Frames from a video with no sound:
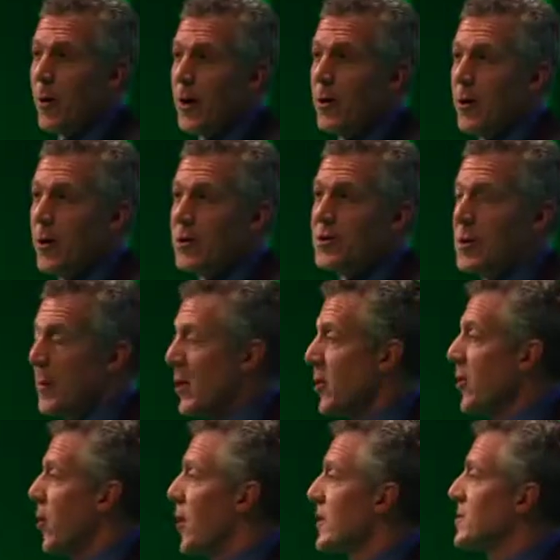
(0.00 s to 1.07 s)
I had heard a similar
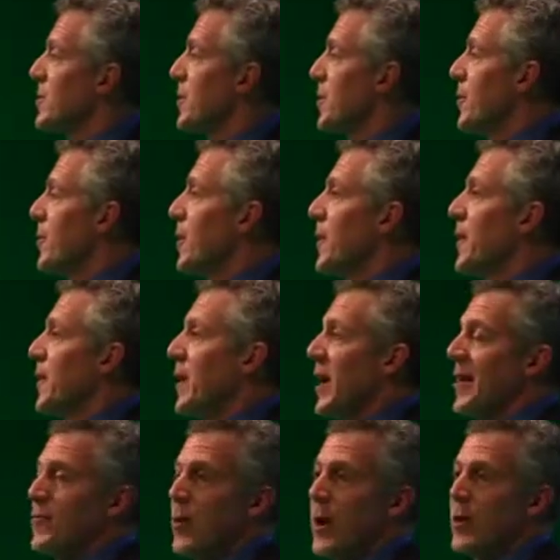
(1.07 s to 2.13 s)
noise literally the day
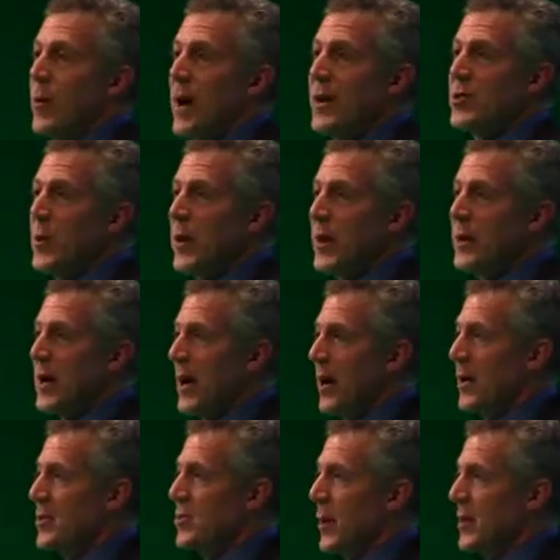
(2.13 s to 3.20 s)
after I graduated
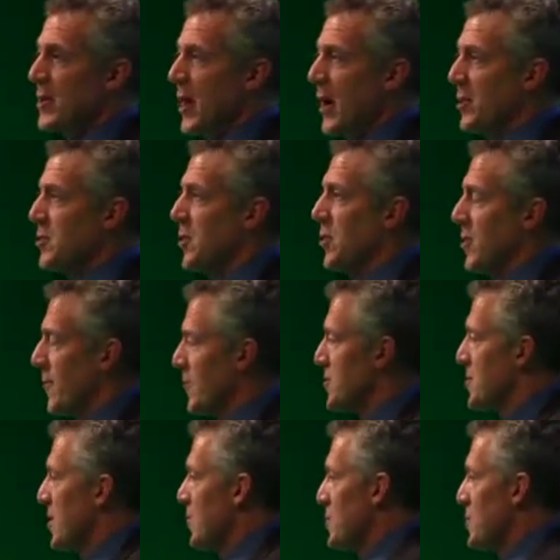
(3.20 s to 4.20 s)
college, went to college at University of